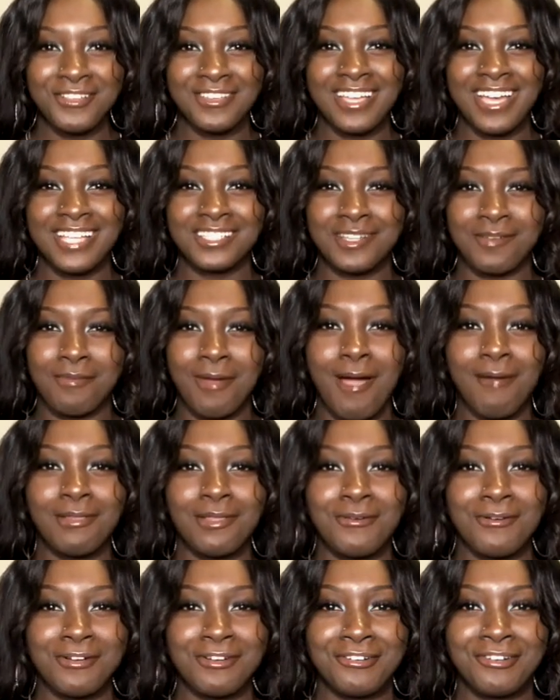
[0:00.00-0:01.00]
you guys are
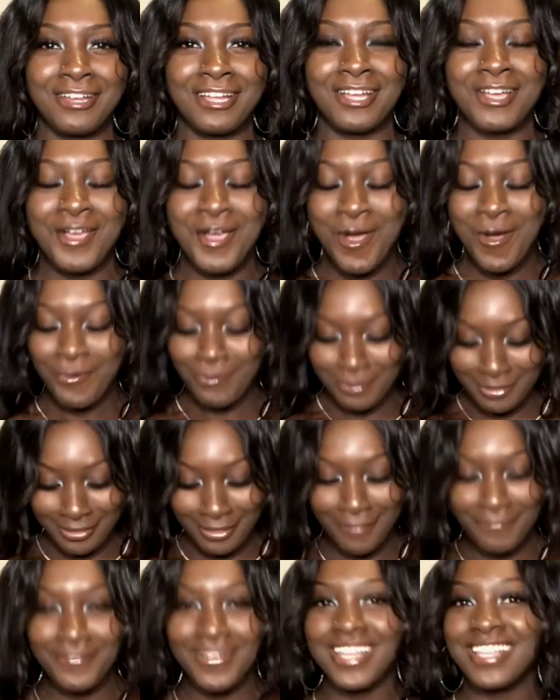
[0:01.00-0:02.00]
probably wondering, what
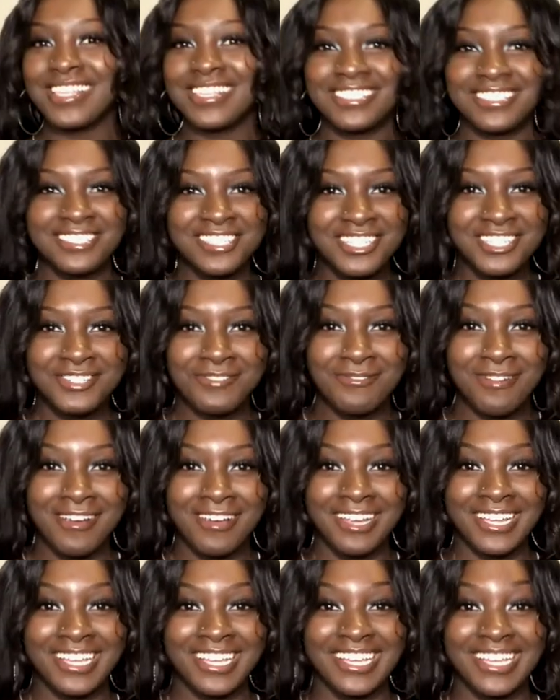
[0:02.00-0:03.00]
the fuck is Gigi
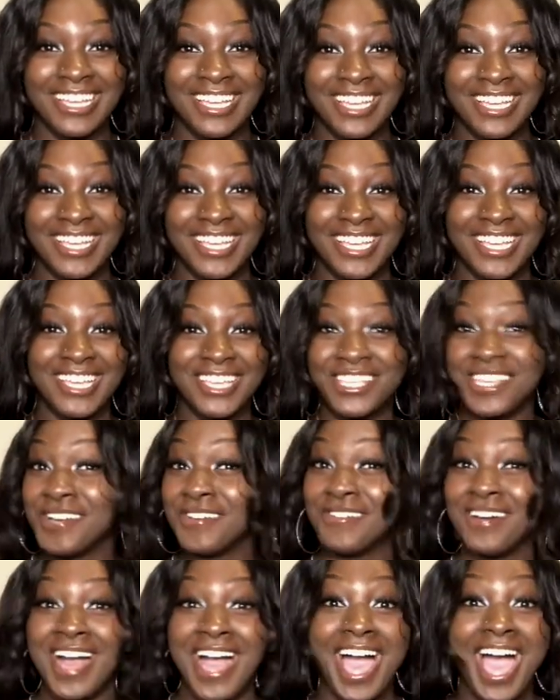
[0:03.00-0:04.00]
wearing?
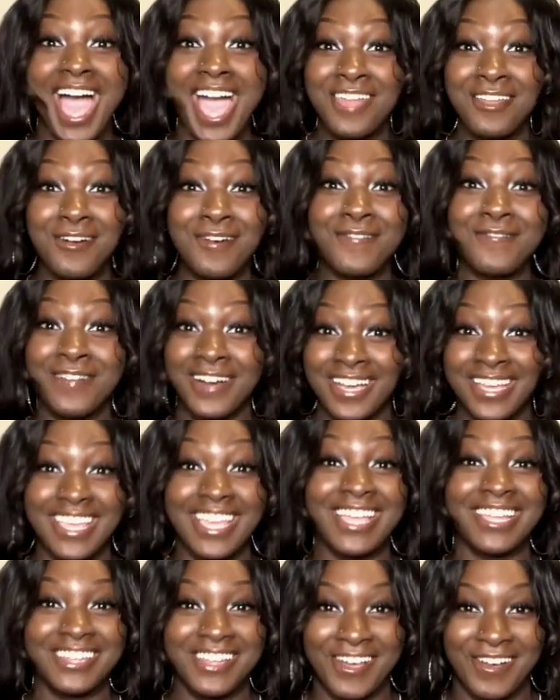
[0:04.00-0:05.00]
Yo, I don't
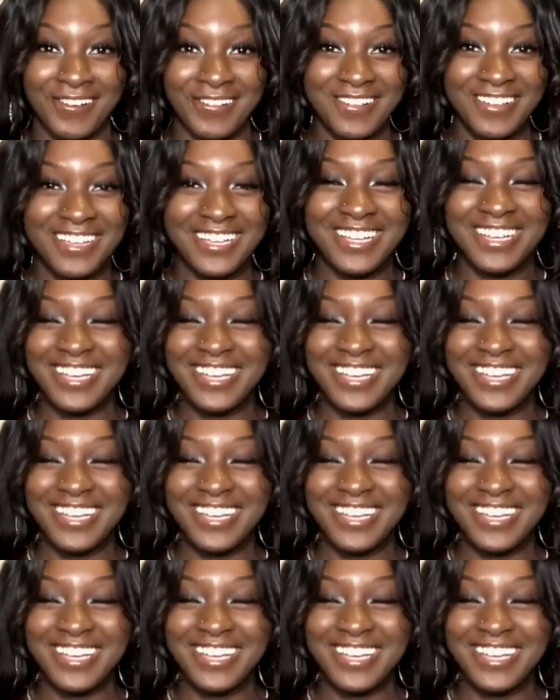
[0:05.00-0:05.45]
fucking know.